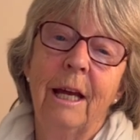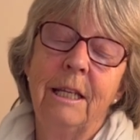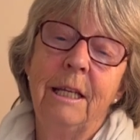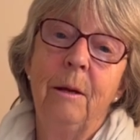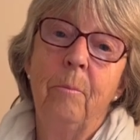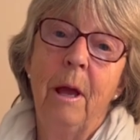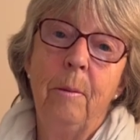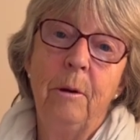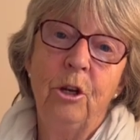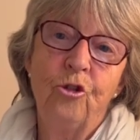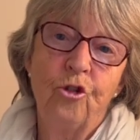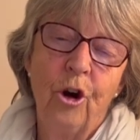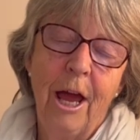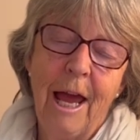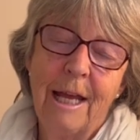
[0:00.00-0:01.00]
getting
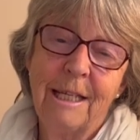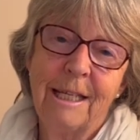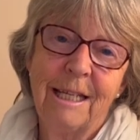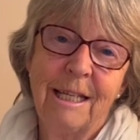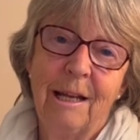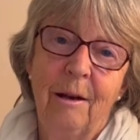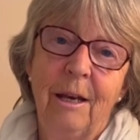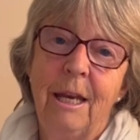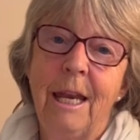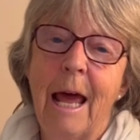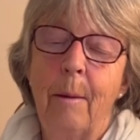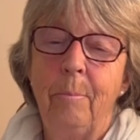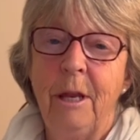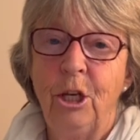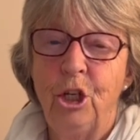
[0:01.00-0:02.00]
baby dressed and
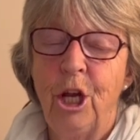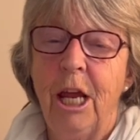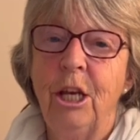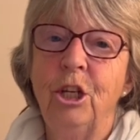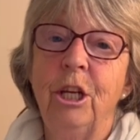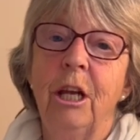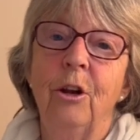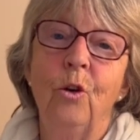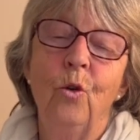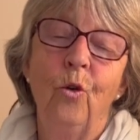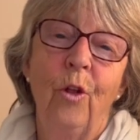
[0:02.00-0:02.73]
nappy changing